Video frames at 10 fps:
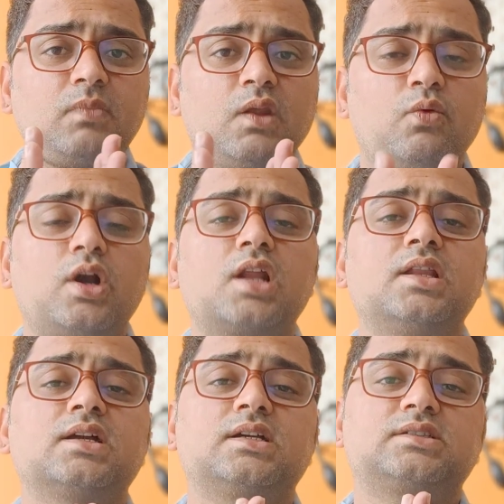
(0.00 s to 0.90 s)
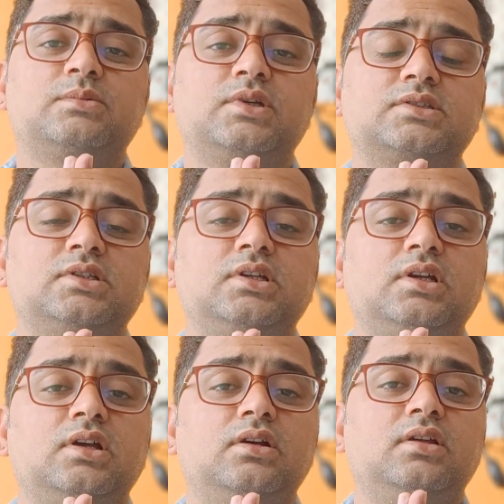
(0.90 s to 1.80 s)
what are the customers
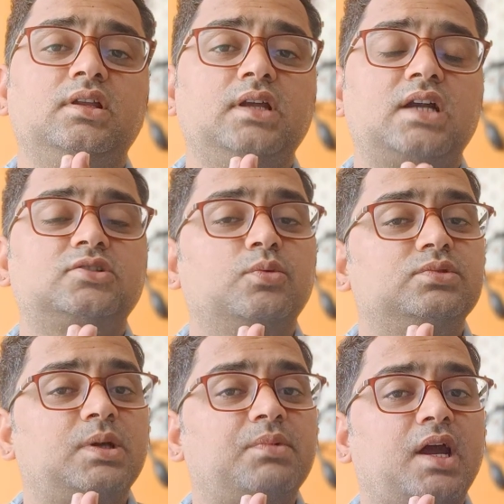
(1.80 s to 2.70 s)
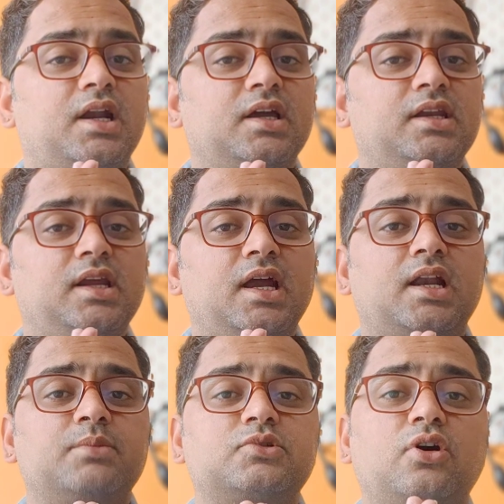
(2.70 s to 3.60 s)
in that subcategory
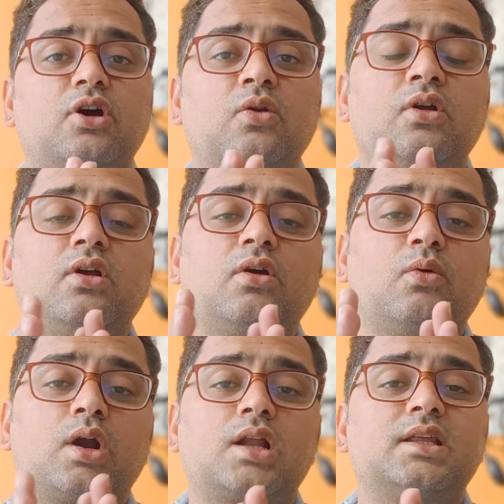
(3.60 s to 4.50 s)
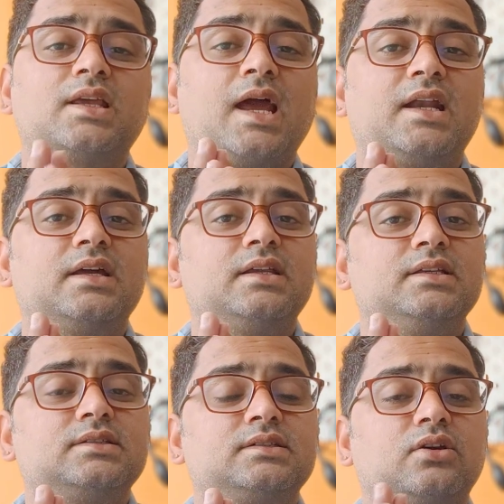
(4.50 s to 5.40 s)
items, or what are the
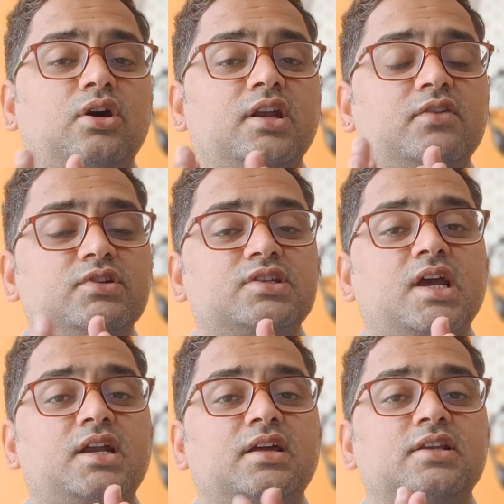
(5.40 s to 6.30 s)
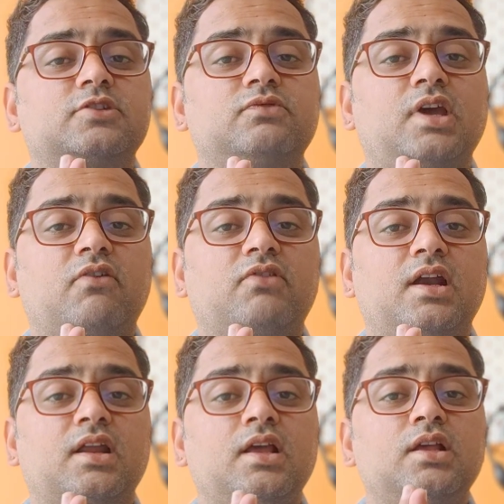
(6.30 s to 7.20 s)
categories, or in which categories we have
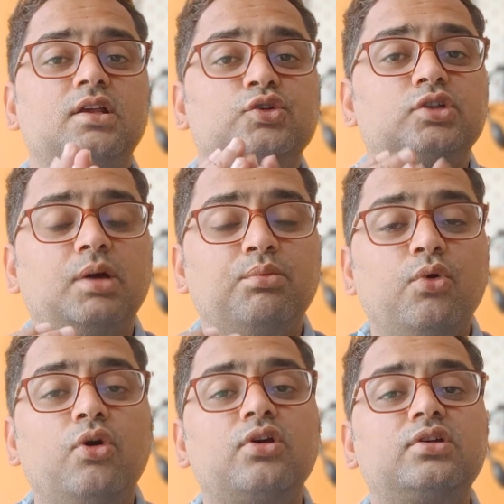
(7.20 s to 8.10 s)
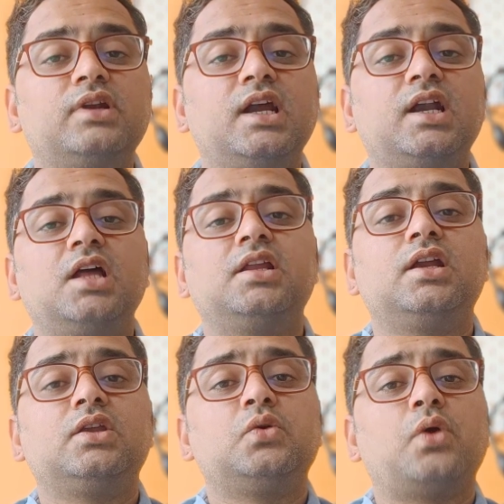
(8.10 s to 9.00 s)
that. So the more data
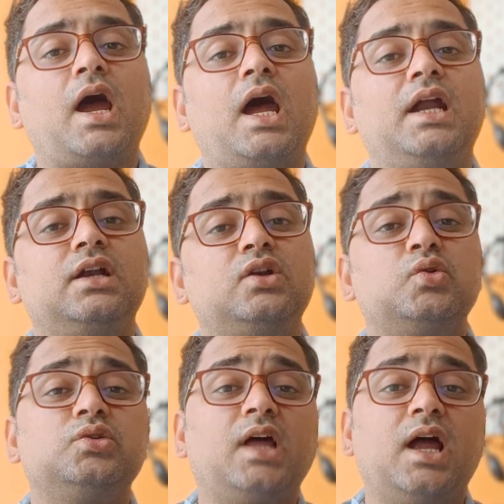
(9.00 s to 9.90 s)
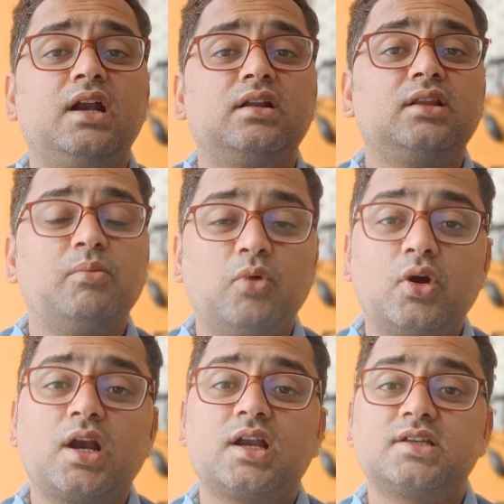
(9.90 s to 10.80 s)
that you add to that, the
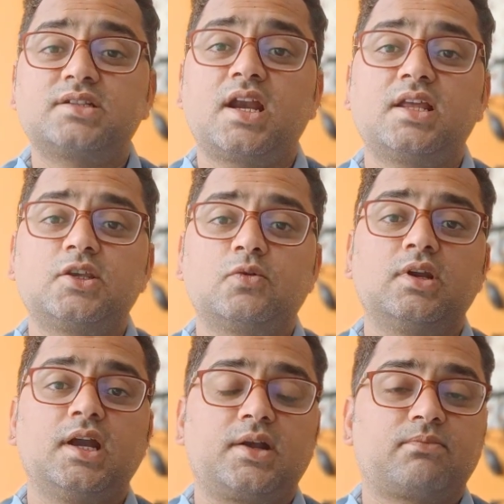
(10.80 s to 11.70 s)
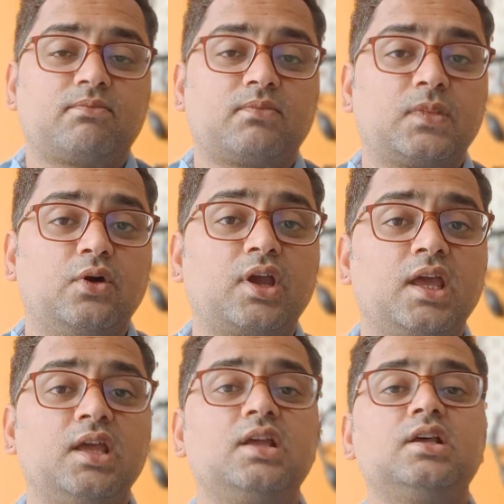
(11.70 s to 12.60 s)
more understanding you will get.
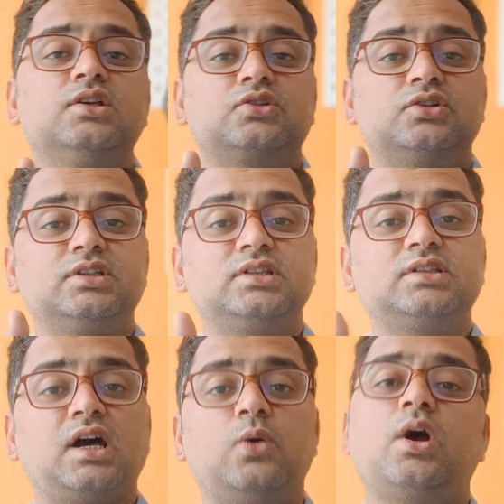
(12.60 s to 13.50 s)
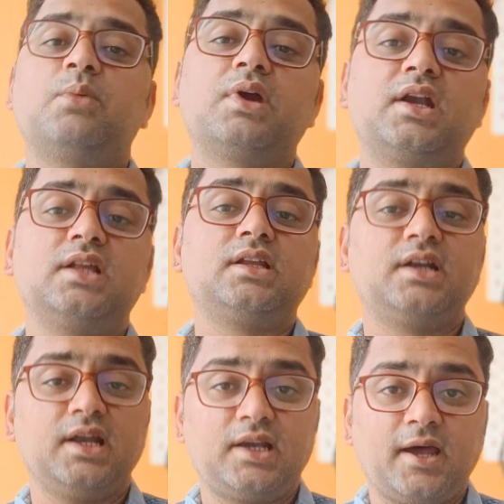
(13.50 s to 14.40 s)
Okay, so this is how I'm getting the
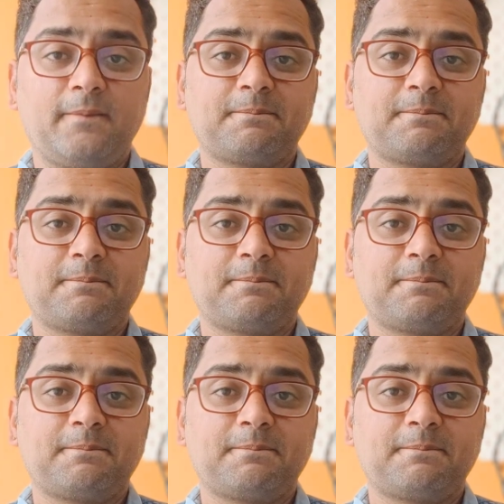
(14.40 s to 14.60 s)
data.